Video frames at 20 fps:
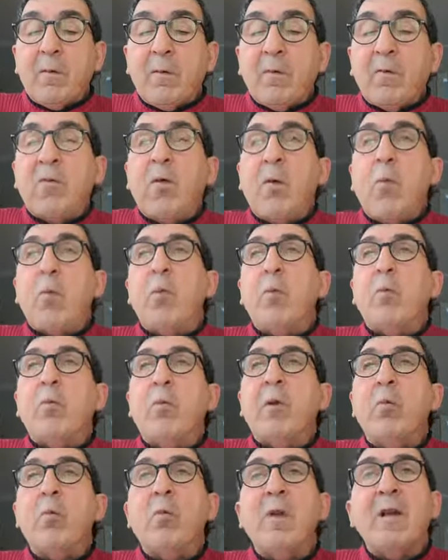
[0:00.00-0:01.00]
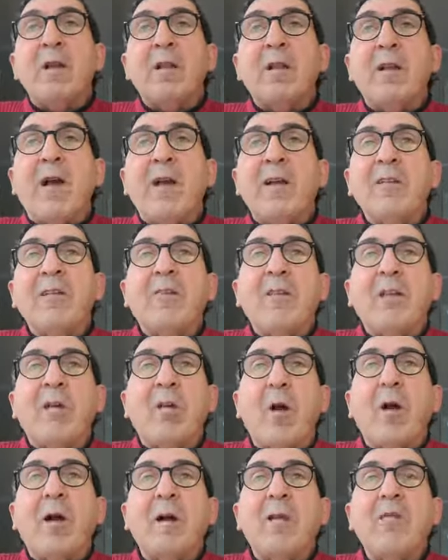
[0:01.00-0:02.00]
So when we realize
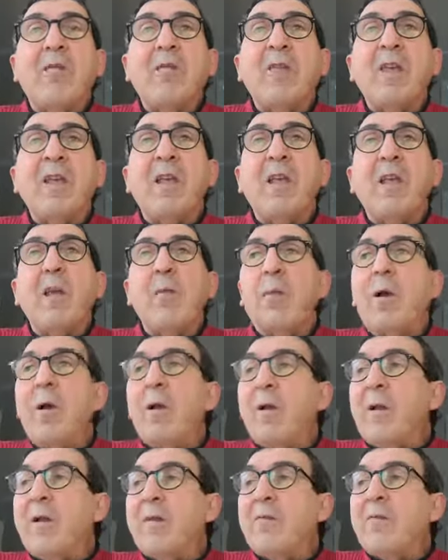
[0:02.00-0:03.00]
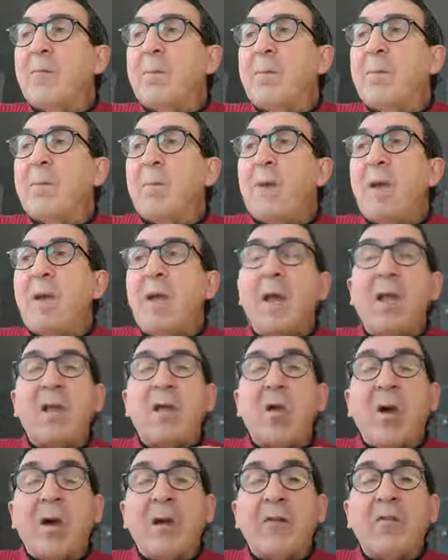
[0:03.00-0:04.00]
that God is thinking about us,
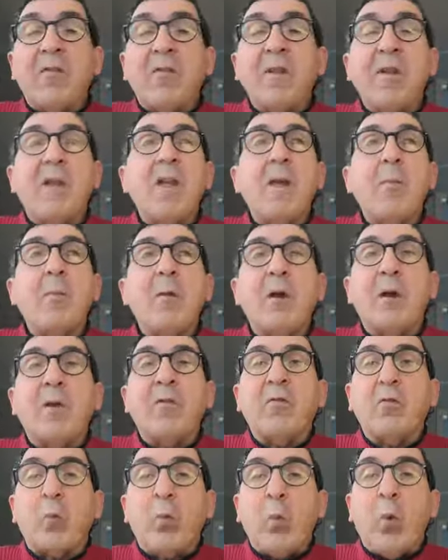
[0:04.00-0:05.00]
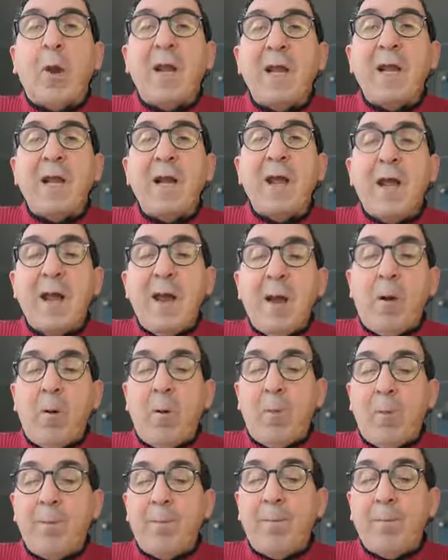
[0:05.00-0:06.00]
and God is thinking about us right
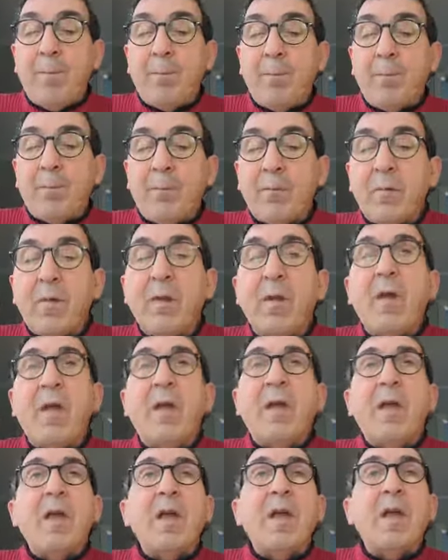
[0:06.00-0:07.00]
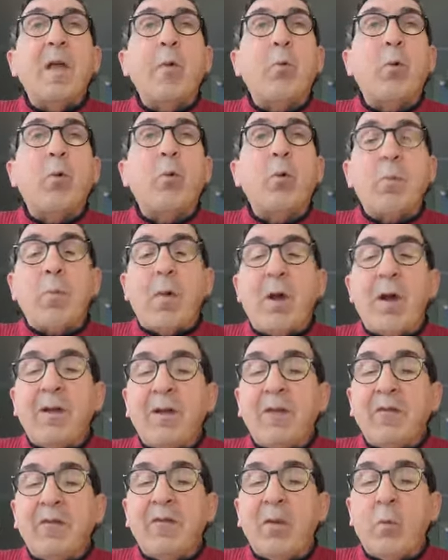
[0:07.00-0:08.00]
now. It will
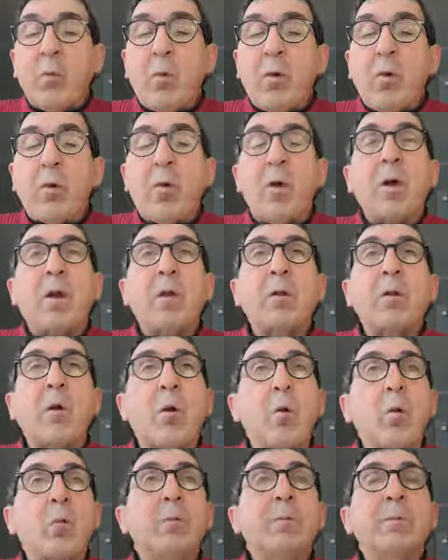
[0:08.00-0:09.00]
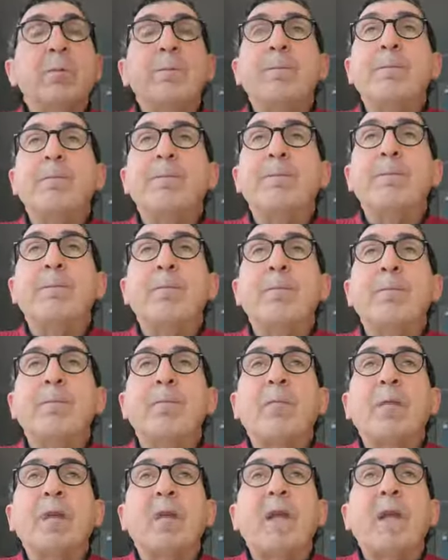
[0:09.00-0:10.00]
remind us that we are not alone.
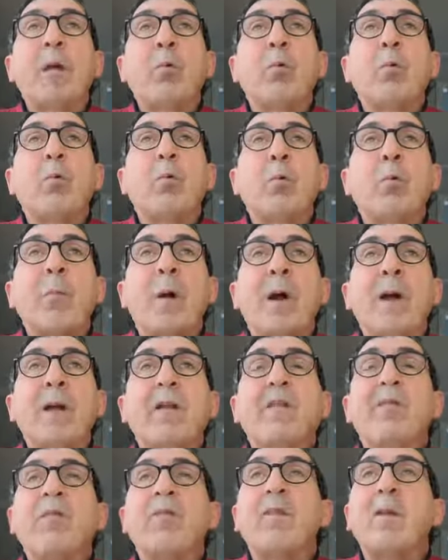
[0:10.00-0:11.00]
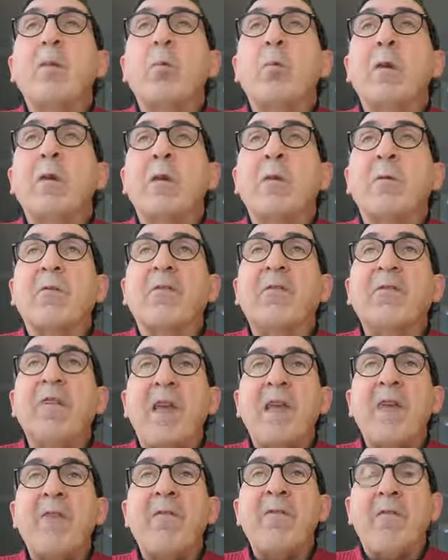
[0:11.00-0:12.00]
It will remind us that we are
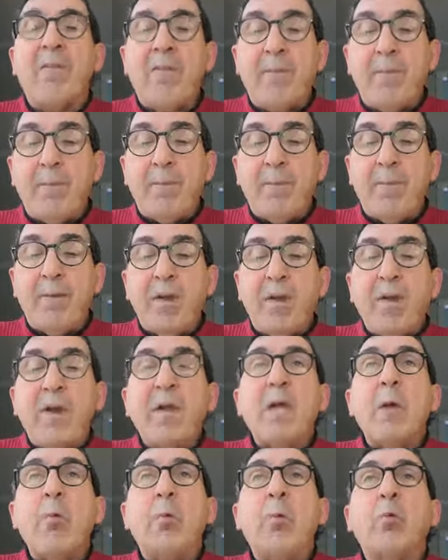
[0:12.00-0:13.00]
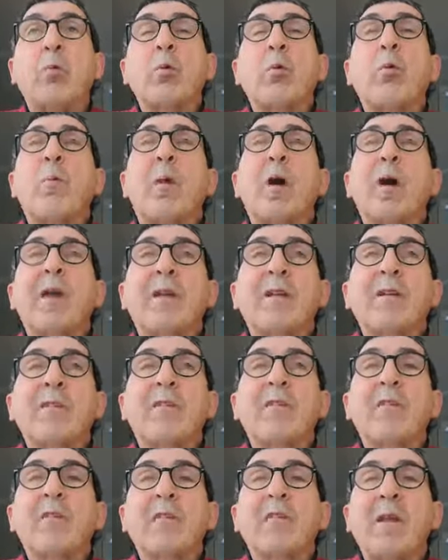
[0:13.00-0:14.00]
safe. It will remind
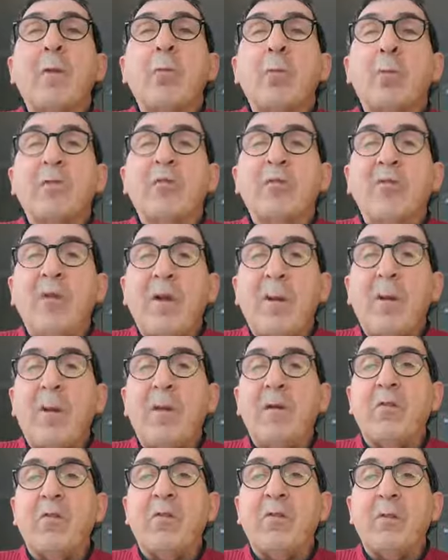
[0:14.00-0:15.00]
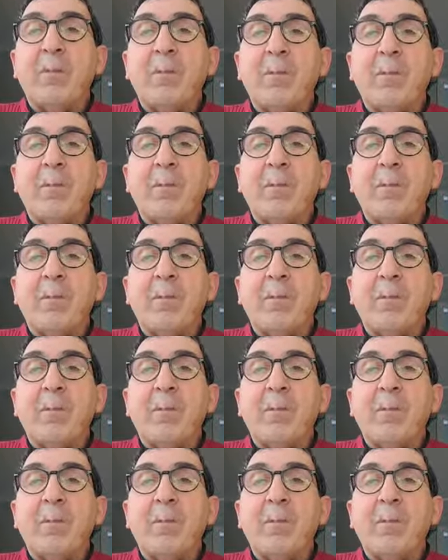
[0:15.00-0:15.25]
us that we're cherished.